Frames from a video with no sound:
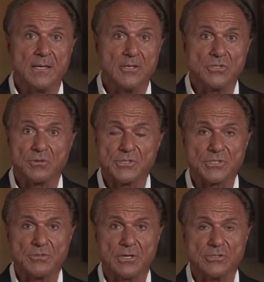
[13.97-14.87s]
injuries
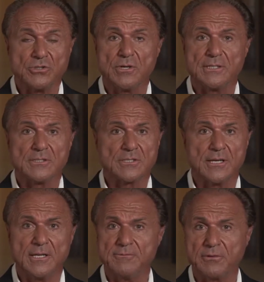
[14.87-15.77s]
to our joints,
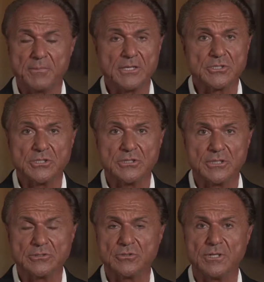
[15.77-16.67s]
inflammation in
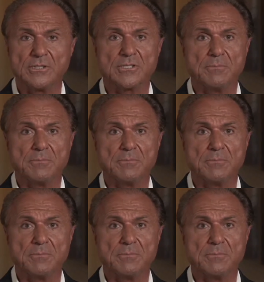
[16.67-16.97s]
our joints,